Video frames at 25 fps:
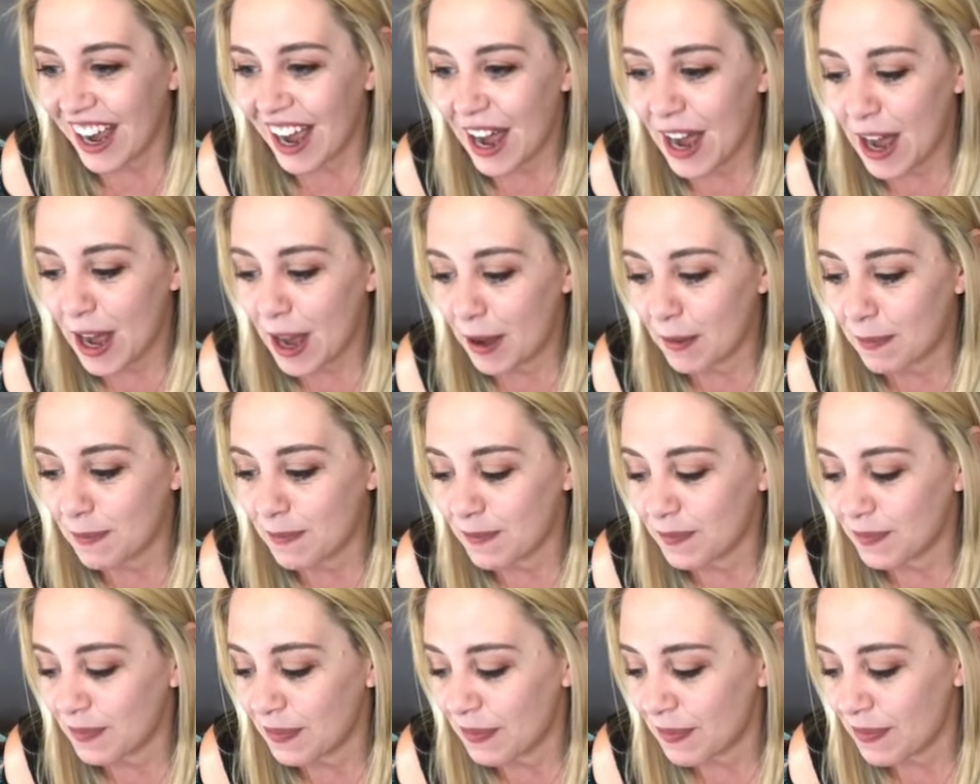
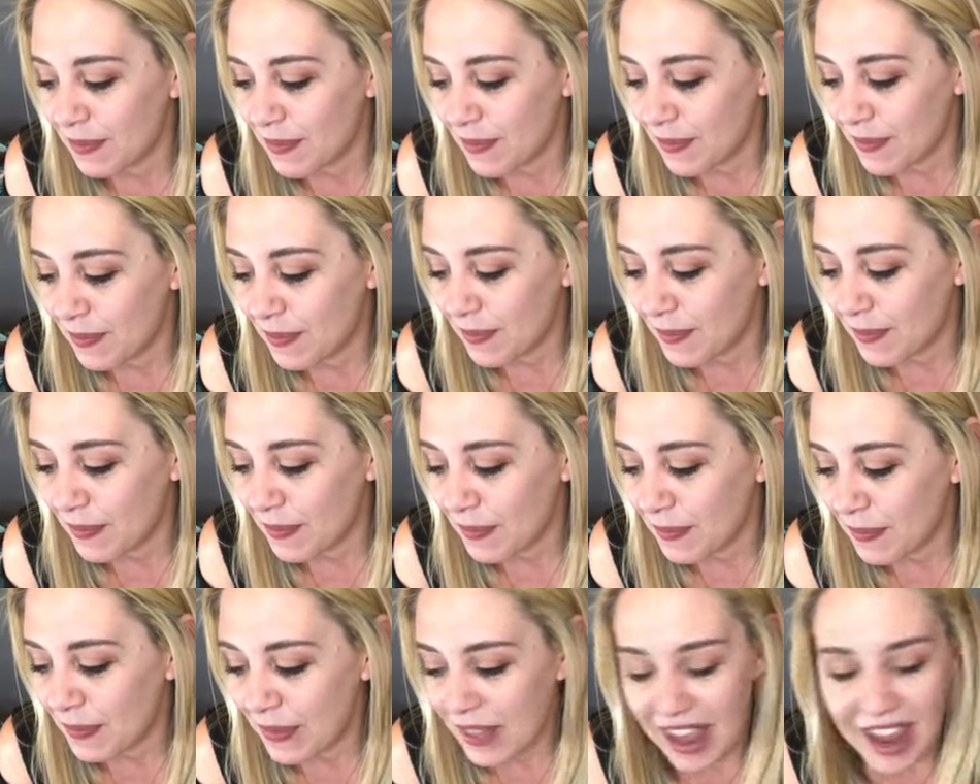Um,
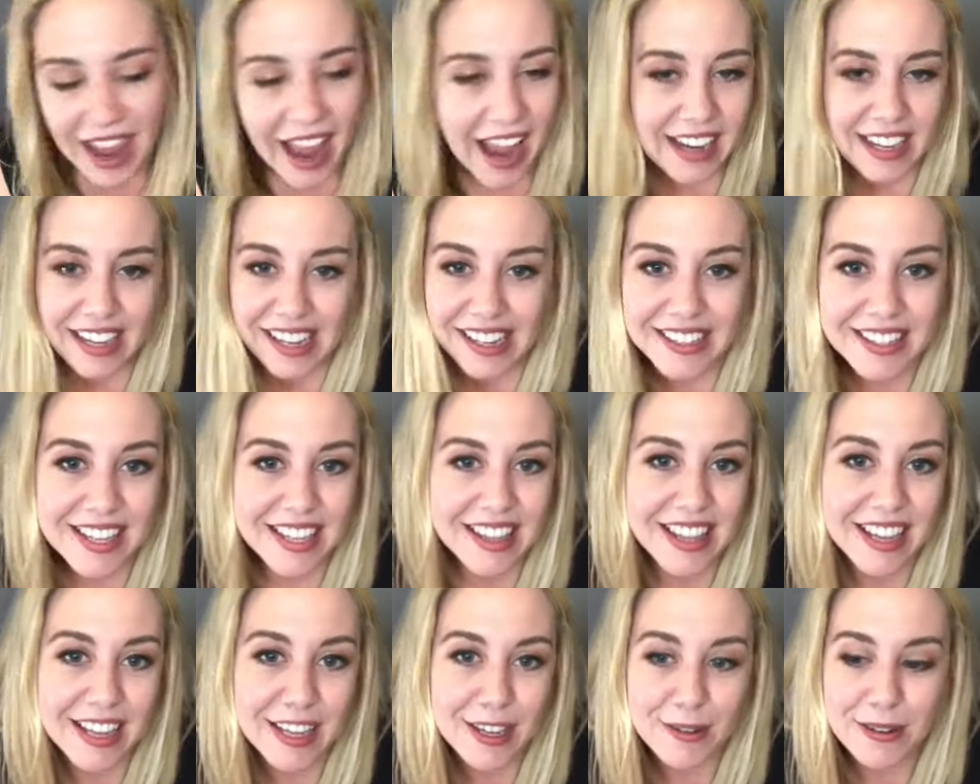they, I can't
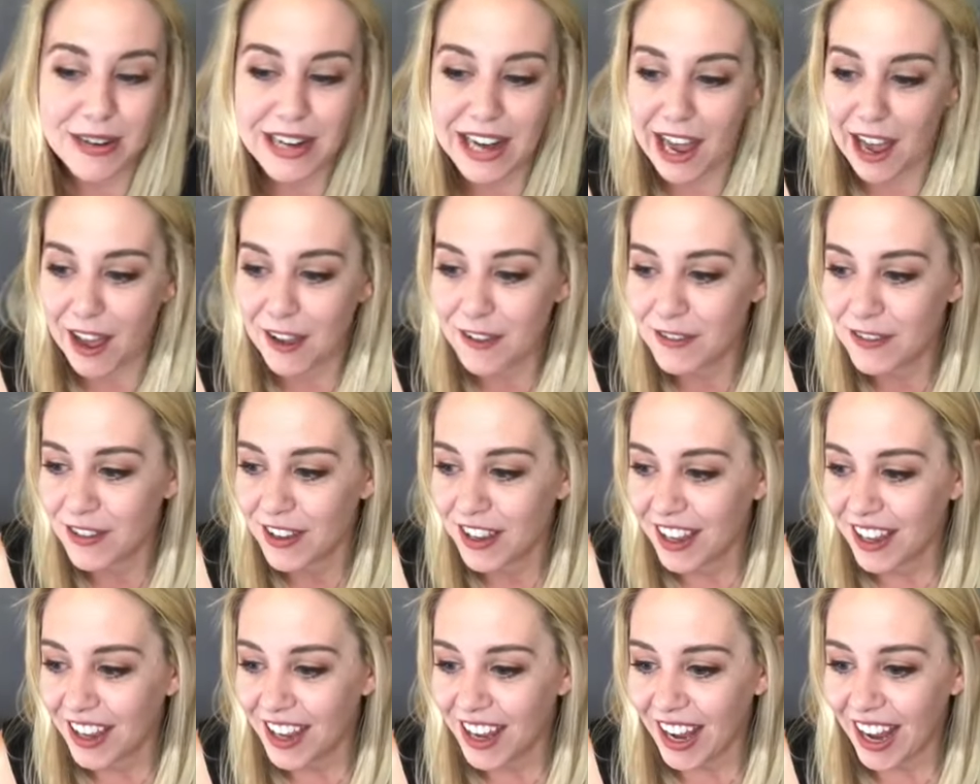say thank you enough.